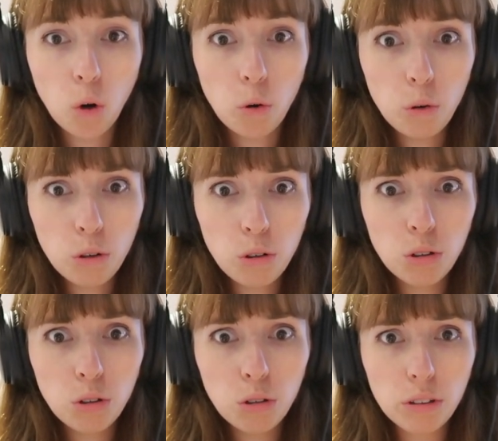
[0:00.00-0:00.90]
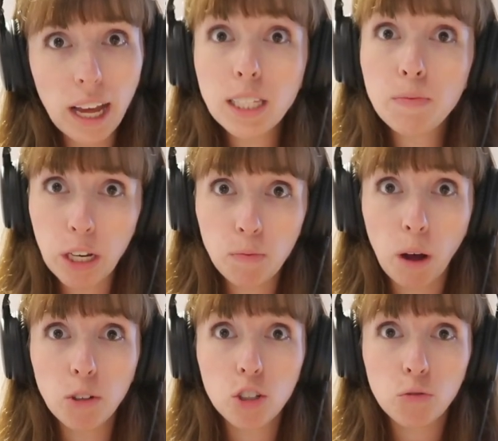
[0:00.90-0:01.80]
Ooh, that speech
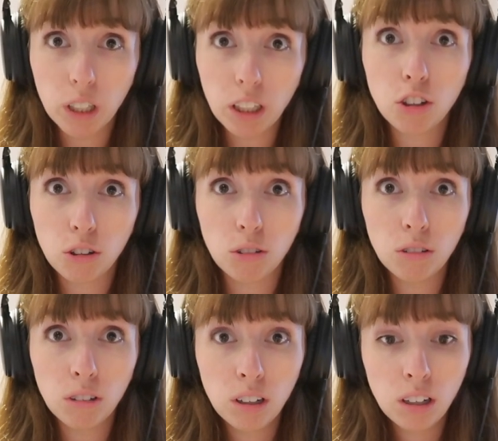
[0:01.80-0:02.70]
bubble is really cool.